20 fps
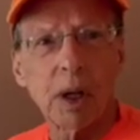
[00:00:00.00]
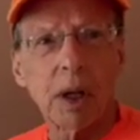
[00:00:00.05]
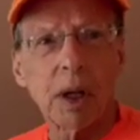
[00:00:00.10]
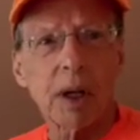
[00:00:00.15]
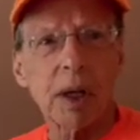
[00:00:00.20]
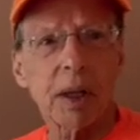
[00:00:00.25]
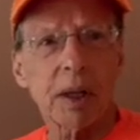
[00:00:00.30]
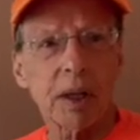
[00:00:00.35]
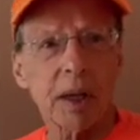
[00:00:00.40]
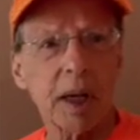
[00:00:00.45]

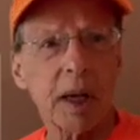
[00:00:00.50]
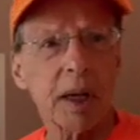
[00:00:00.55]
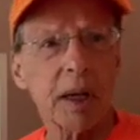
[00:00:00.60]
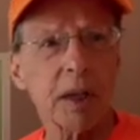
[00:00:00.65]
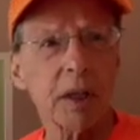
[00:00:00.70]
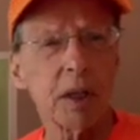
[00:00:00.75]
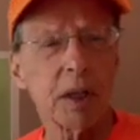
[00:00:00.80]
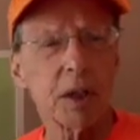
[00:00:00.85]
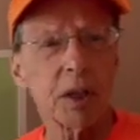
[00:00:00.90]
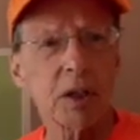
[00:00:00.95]
and that
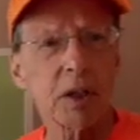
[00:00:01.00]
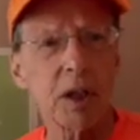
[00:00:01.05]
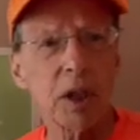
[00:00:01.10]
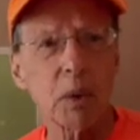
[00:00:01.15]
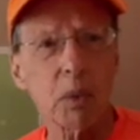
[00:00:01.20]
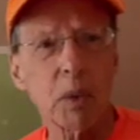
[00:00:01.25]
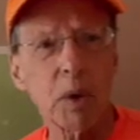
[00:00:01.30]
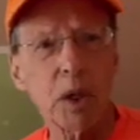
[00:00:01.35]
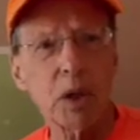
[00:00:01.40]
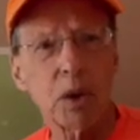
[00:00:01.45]
is that
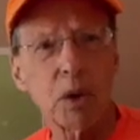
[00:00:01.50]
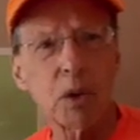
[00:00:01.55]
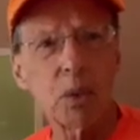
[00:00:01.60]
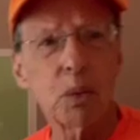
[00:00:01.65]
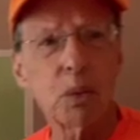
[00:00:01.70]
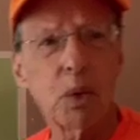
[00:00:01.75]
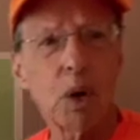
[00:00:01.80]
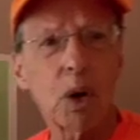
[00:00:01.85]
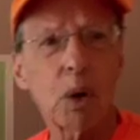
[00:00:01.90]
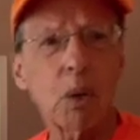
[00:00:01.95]
when you
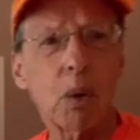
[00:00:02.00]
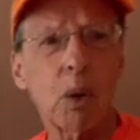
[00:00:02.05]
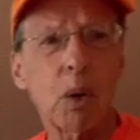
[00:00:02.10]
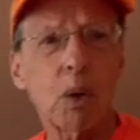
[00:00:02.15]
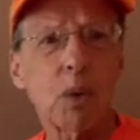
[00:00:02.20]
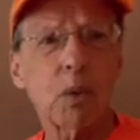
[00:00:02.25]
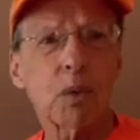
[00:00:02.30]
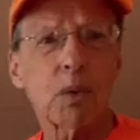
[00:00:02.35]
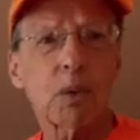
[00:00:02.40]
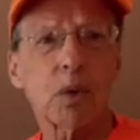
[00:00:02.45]
go
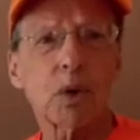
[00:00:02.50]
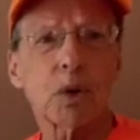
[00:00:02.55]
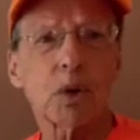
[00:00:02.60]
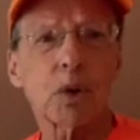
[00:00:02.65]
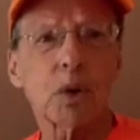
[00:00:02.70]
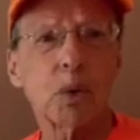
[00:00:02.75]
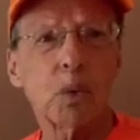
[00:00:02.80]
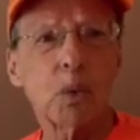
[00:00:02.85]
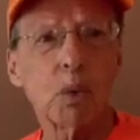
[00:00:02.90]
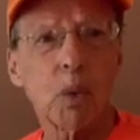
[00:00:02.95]
over
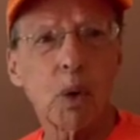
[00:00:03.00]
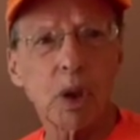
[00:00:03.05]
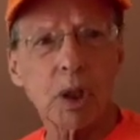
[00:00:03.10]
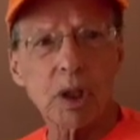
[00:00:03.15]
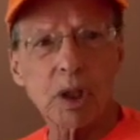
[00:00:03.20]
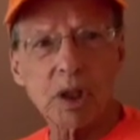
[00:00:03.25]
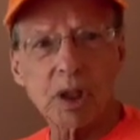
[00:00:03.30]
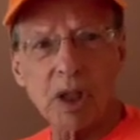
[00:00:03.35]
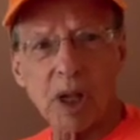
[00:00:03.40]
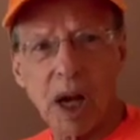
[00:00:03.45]
to
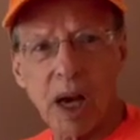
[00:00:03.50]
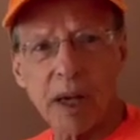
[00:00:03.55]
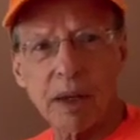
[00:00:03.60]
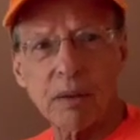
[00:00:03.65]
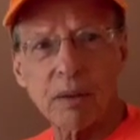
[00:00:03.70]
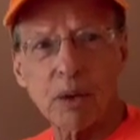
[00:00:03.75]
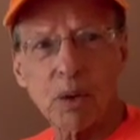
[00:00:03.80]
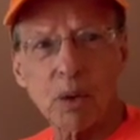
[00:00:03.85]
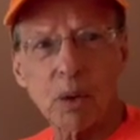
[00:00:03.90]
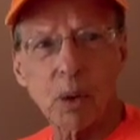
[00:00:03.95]
one side
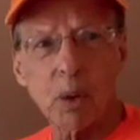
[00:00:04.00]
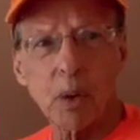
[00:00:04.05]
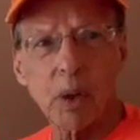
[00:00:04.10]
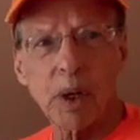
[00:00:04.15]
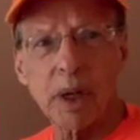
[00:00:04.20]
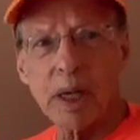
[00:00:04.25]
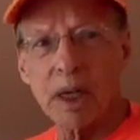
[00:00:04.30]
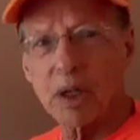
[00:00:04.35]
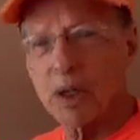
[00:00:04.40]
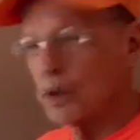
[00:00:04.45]
of the
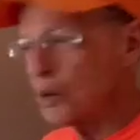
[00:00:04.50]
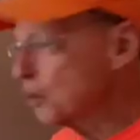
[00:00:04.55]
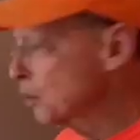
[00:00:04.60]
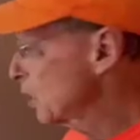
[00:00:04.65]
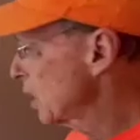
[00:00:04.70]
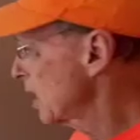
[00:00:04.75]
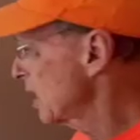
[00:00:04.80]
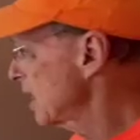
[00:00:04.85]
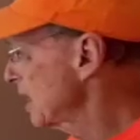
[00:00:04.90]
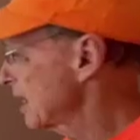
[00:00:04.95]
court and you
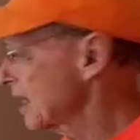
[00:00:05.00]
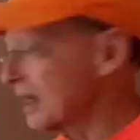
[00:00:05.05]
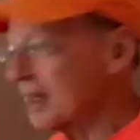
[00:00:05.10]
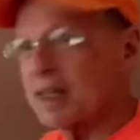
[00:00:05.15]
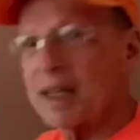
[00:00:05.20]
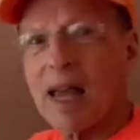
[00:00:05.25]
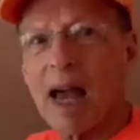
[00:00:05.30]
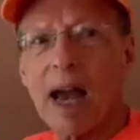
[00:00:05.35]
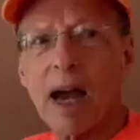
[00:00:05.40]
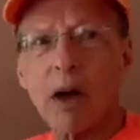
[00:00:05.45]
hit
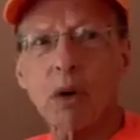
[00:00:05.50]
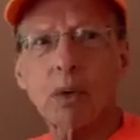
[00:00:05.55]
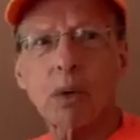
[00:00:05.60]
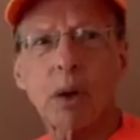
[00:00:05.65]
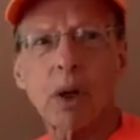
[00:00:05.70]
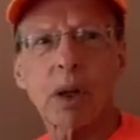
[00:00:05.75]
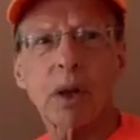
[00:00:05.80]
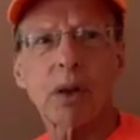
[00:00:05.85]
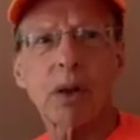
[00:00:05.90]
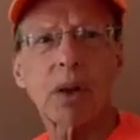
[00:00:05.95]
down
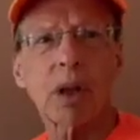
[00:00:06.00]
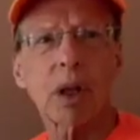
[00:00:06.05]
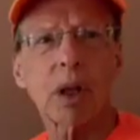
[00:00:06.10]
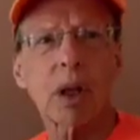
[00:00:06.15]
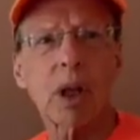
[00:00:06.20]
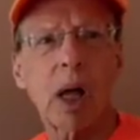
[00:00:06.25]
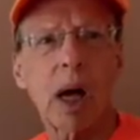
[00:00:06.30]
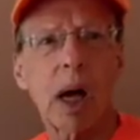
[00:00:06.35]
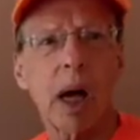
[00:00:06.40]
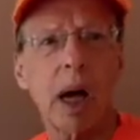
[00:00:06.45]
the
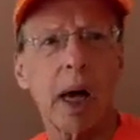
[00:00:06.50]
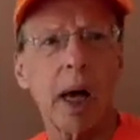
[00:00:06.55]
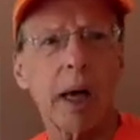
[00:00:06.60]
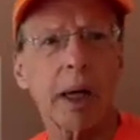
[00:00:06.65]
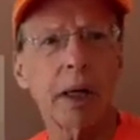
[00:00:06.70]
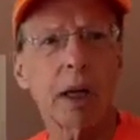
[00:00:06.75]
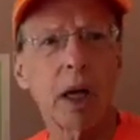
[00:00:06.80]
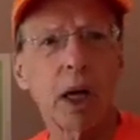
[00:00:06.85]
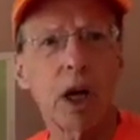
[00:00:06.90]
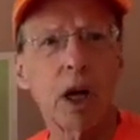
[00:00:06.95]
line,